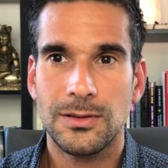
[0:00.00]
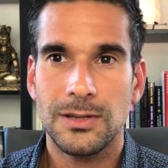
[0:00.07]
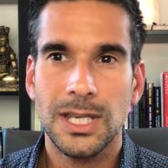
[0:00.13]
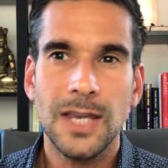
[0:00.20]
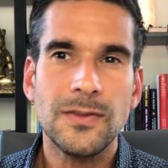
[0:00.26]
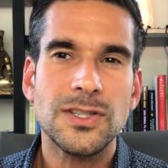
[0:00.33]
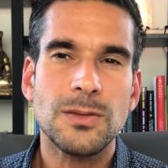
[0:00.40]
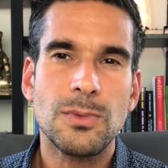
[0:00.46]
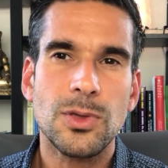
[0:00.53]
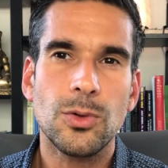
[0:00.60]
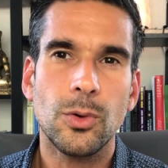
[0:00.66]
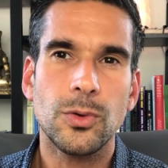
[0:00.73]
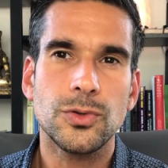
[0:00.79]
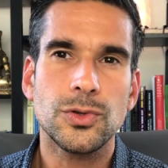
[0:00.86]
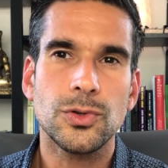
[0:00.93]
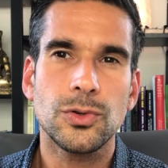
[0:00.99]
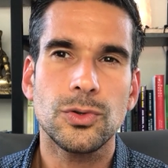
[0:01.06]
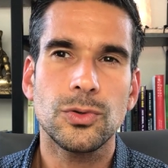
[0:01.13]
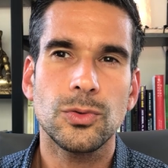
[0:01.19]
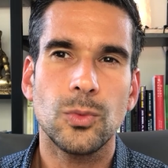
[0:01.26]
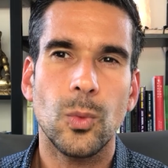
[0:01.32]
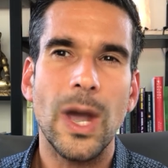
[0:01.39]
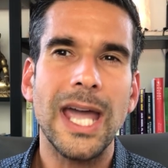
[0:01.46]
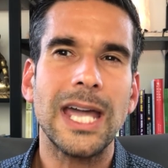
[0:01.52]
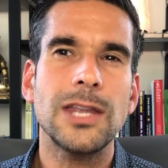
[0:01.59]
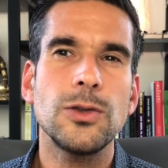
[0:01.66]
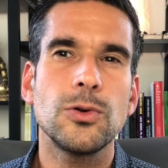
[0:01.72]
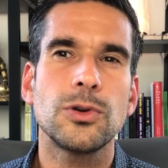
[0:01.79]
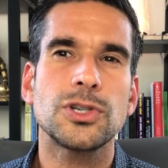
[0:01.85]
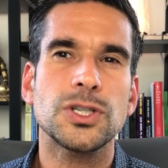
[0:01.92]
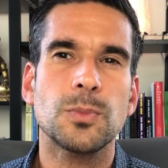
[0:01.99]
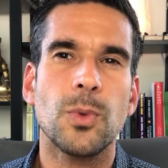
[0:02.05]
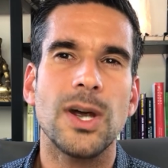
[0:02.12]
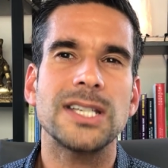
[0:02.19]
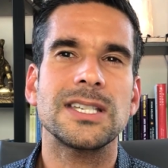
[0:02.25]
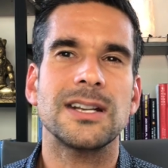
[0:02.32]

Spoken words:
give some thought to where can you express